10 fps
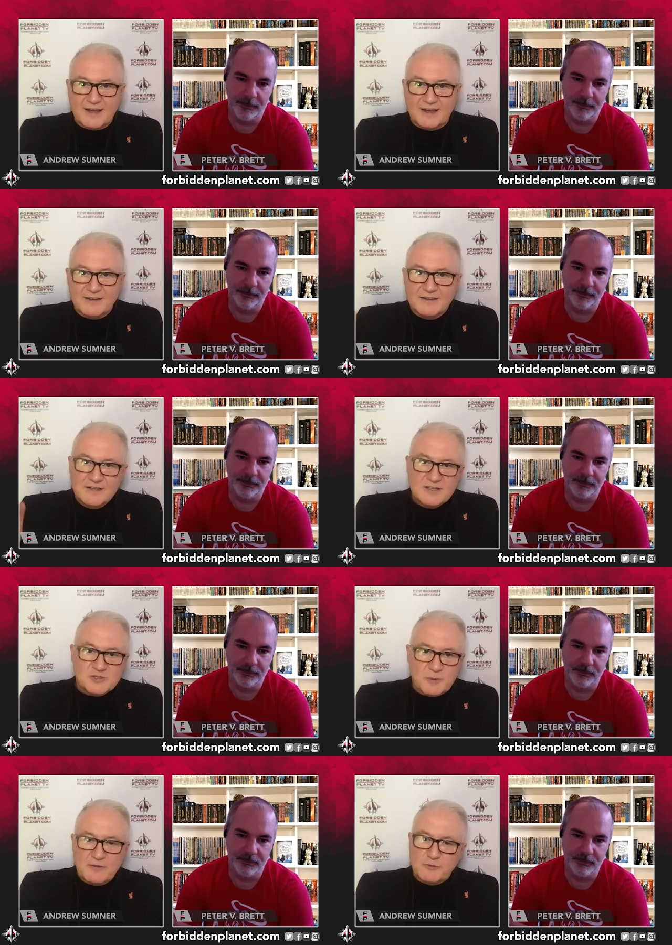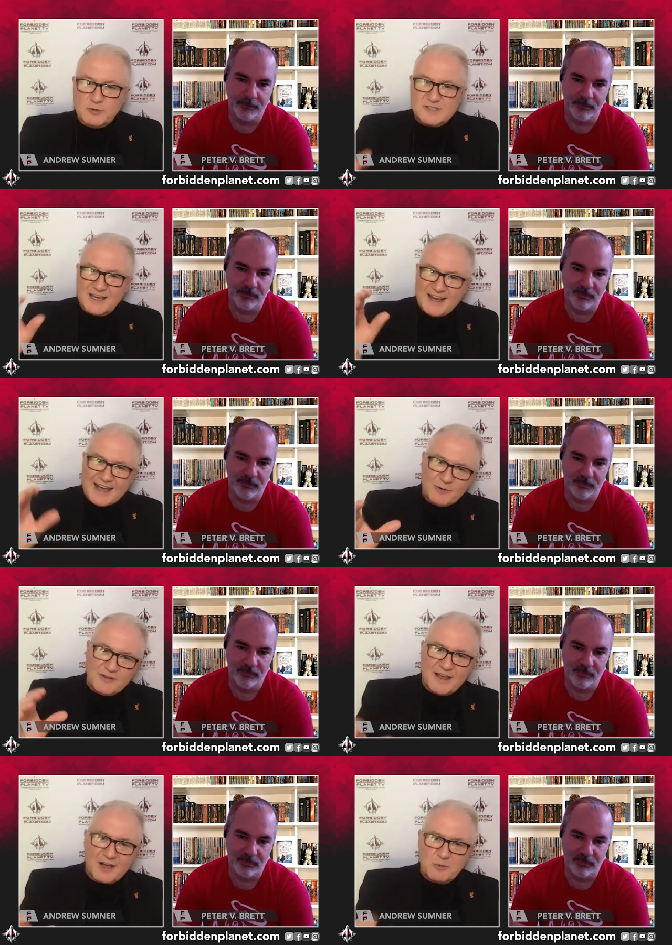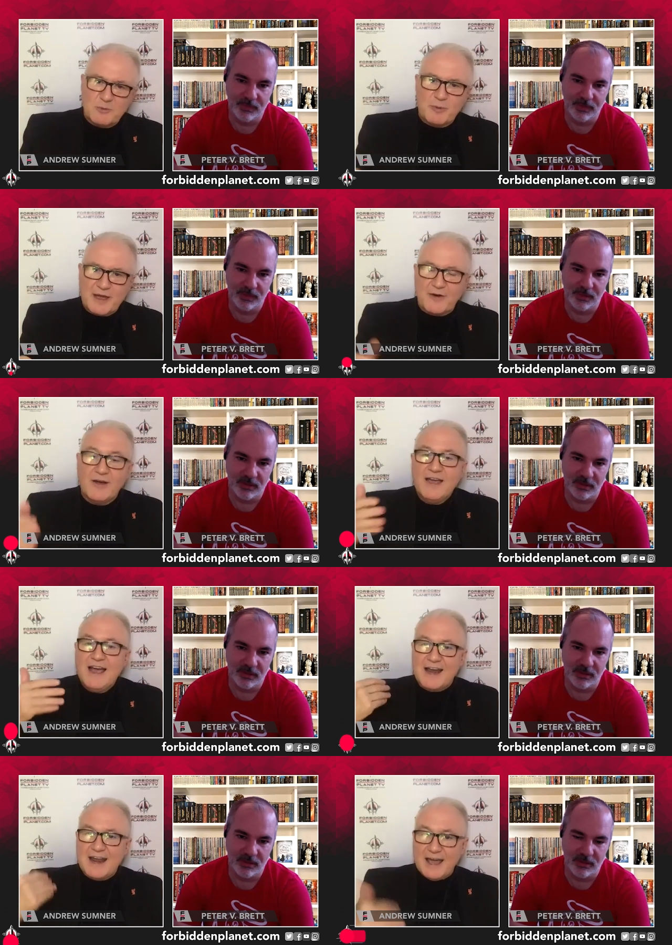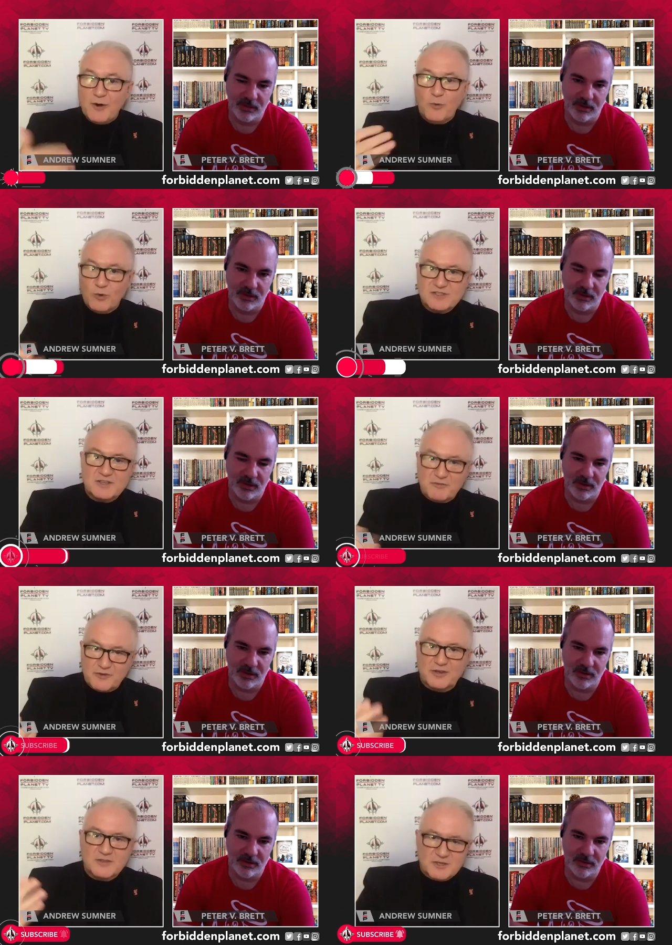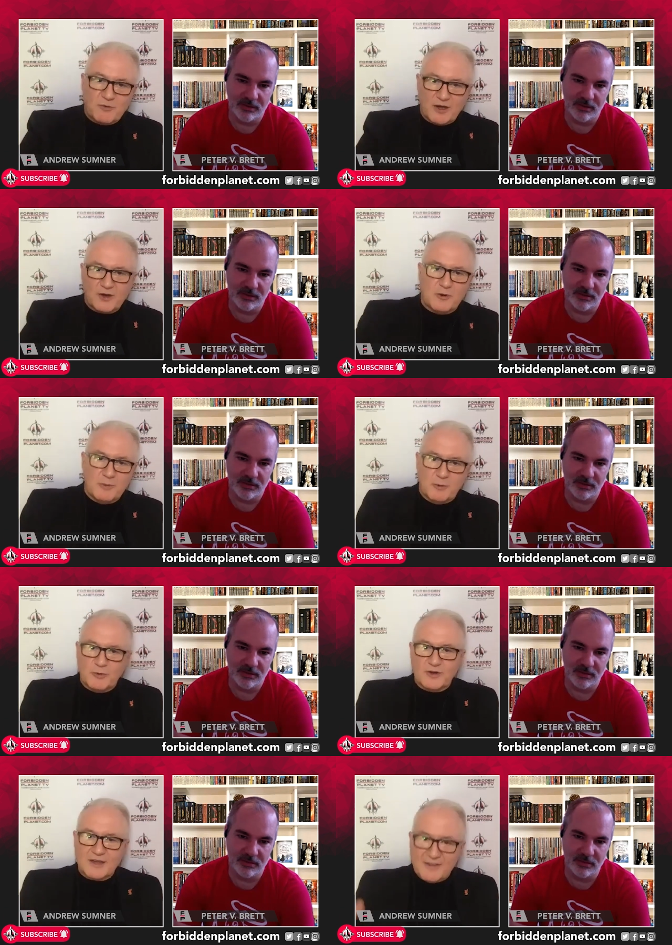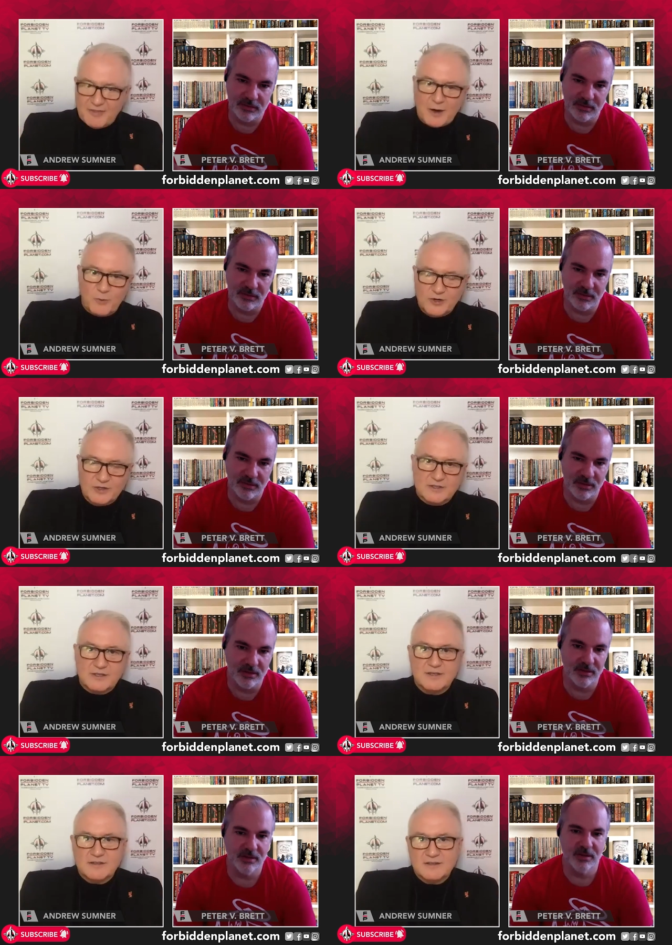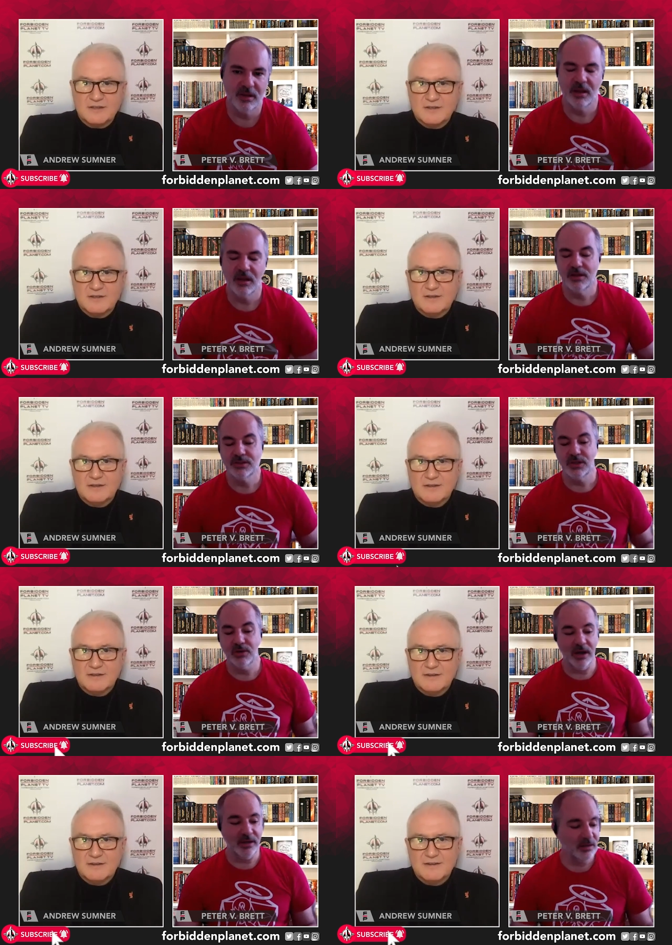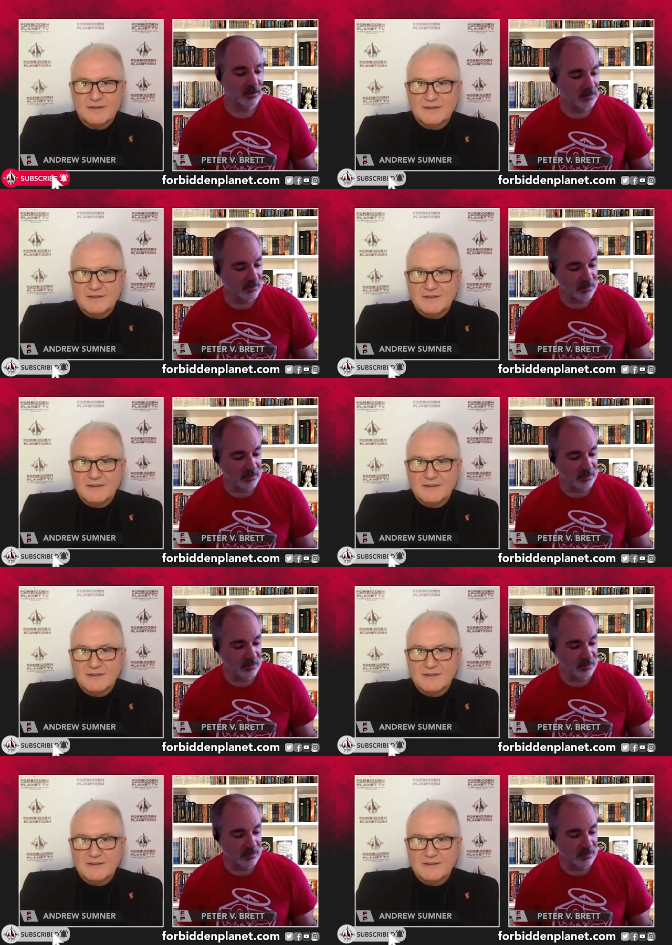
Speaker 1: in 2014. How did that come about, and how was it for you to write a comic book in that world?
Speaker 2: So I